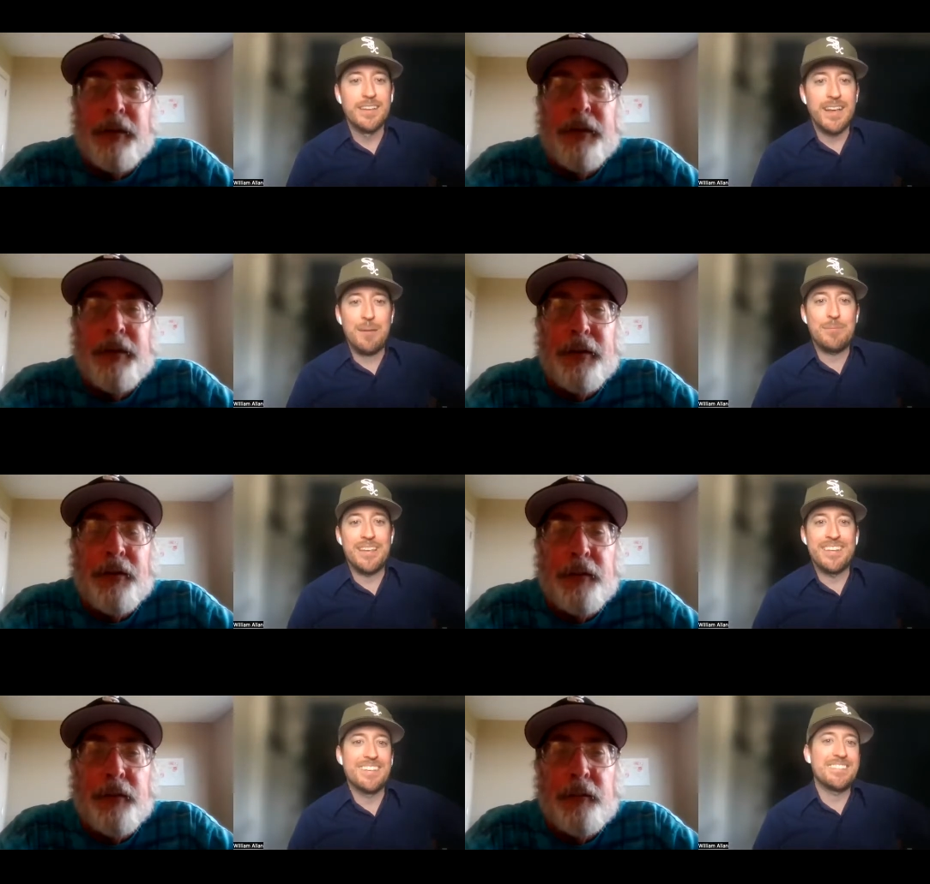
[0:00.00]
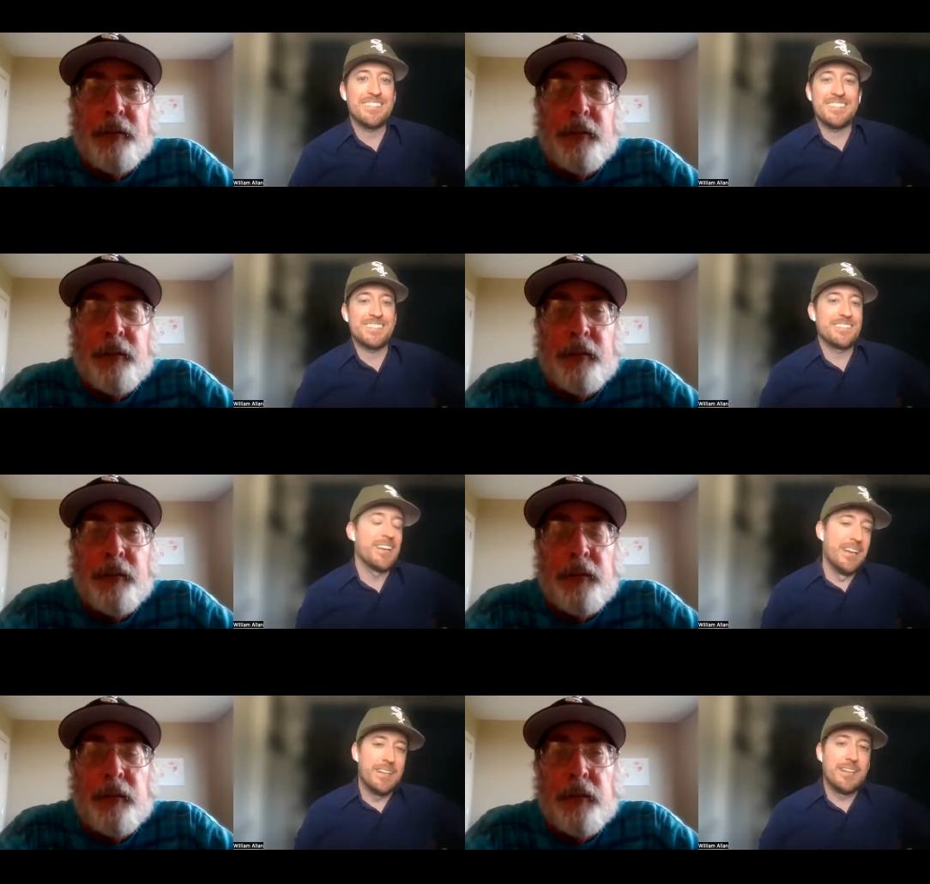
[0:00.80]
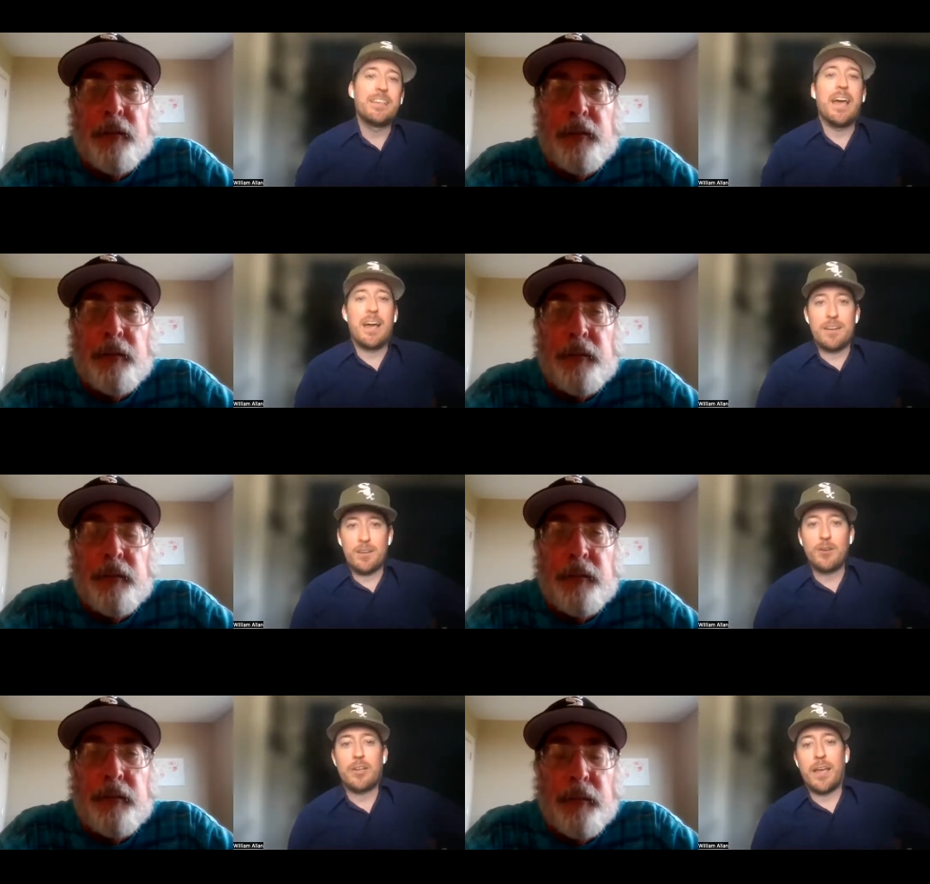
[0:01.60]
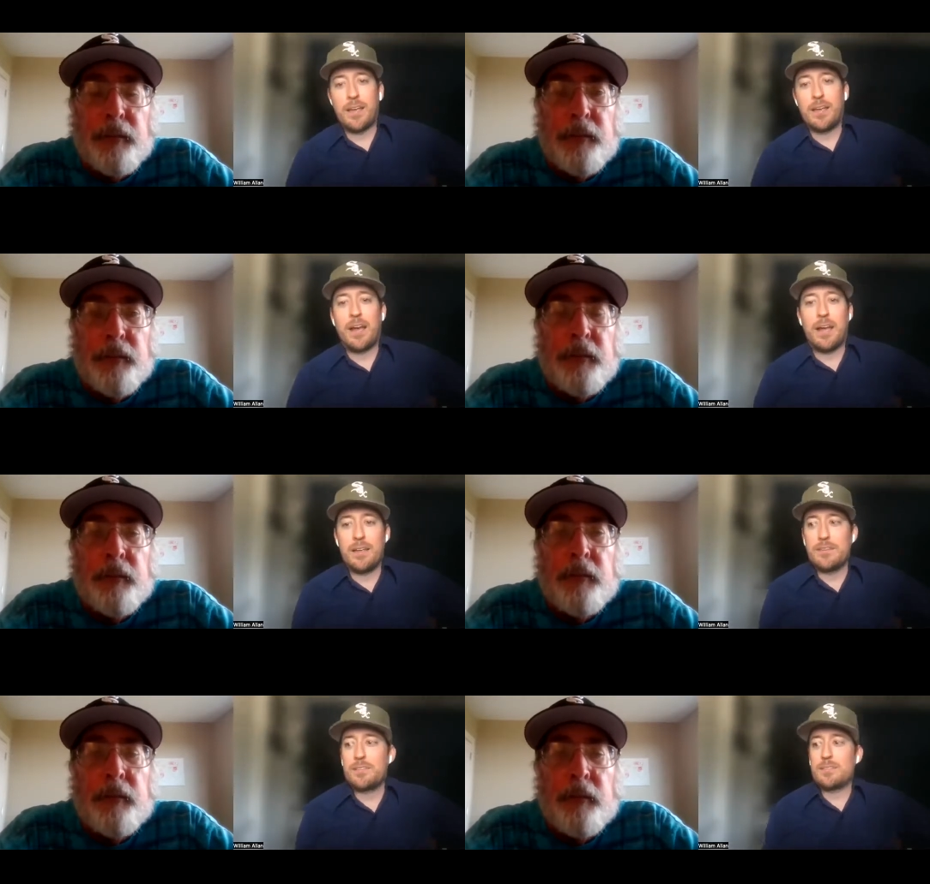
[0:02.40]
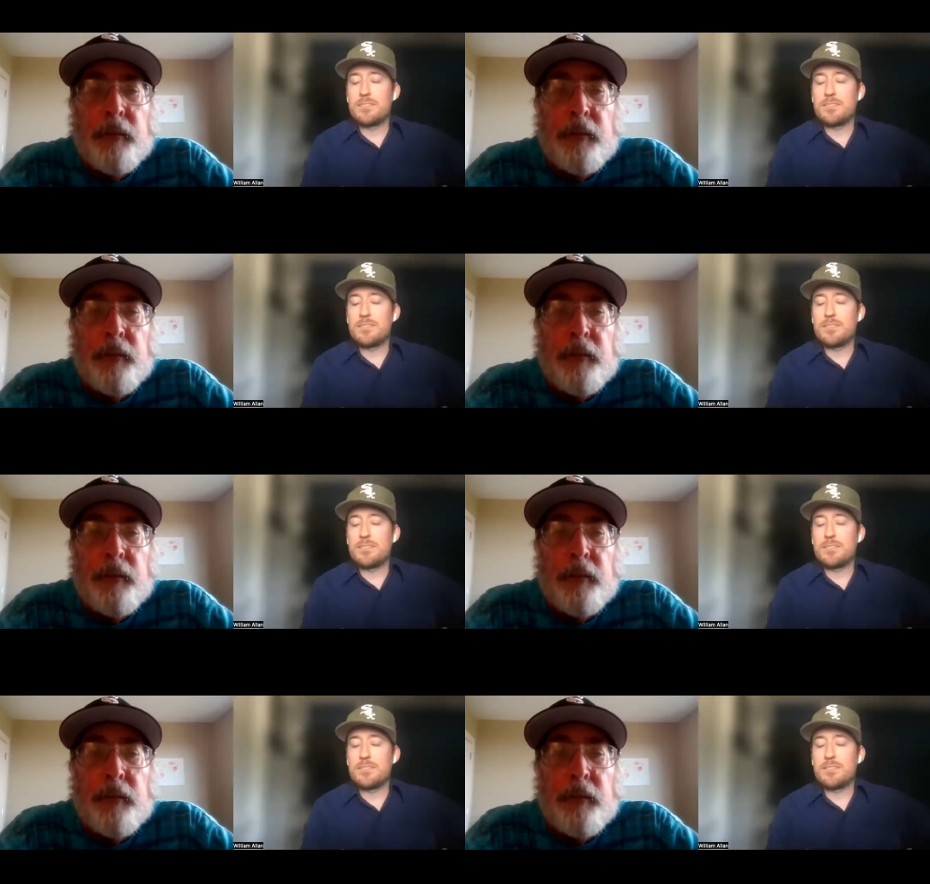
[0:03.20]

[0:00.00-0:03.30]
Speaker 1: I mean, it's yeah, okay. I